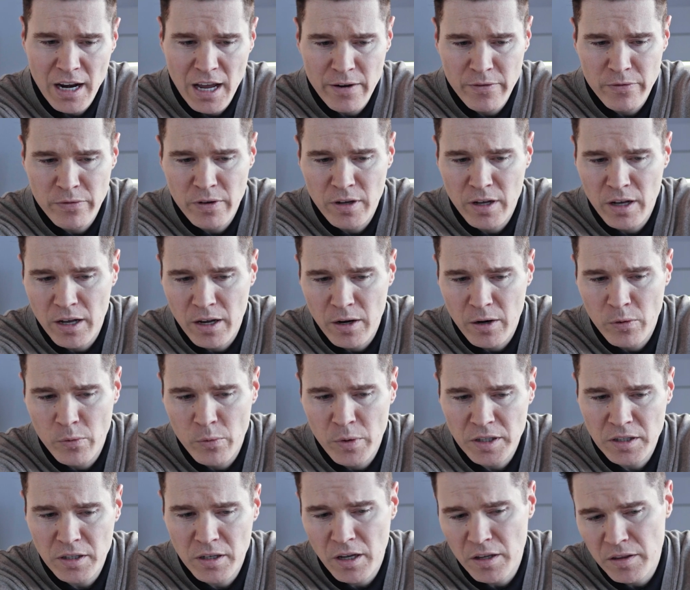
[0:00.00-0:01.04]
I've
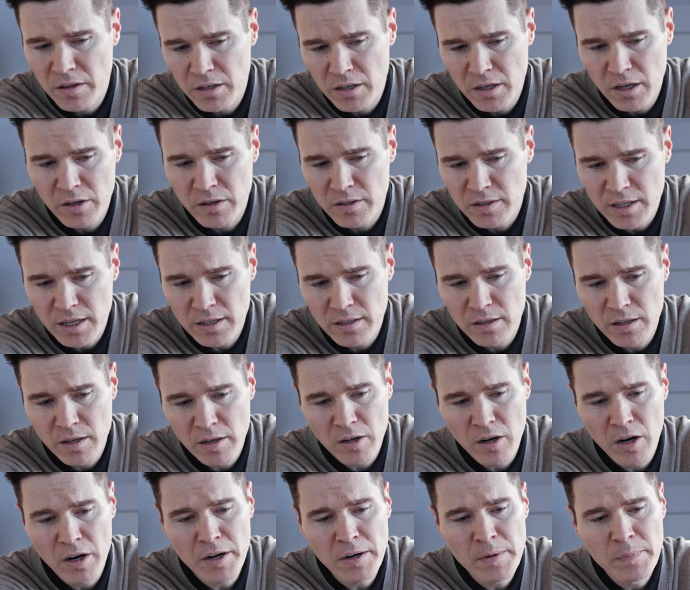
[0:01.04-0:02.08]
written on the other side of the
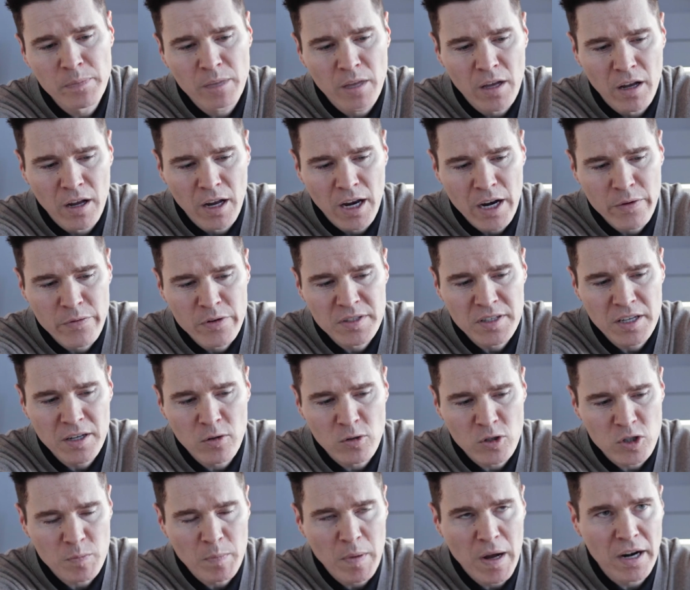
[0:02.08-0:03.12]
card, every
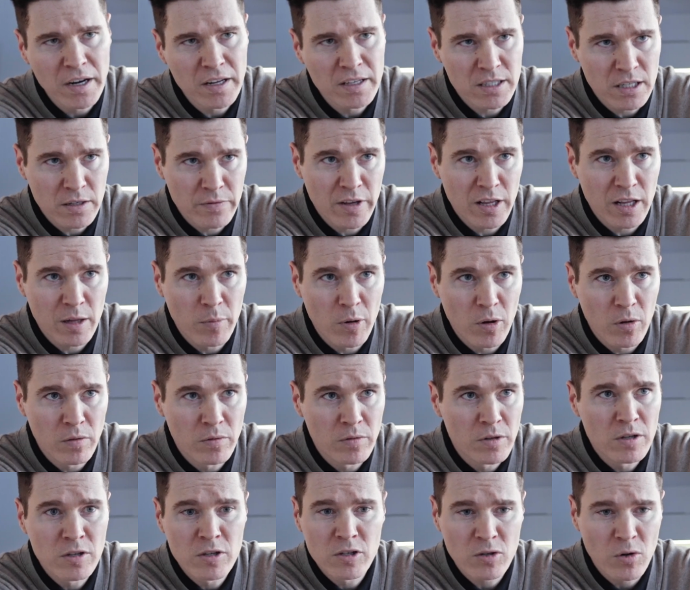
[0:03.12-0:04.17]
single spot he's available.
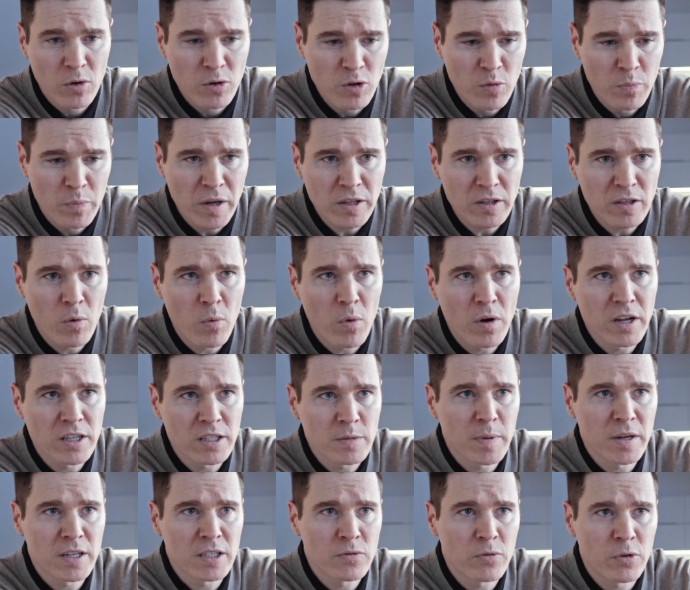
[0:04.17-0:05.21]
So you pick the one
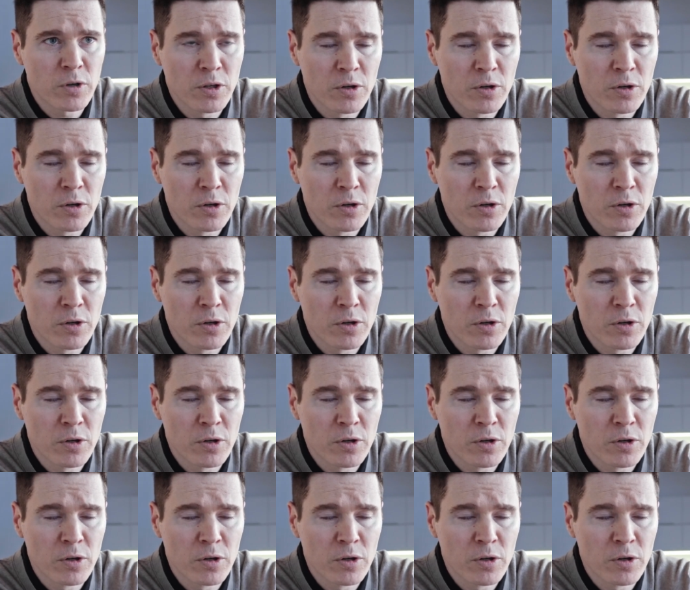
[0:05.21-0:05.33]
that's best for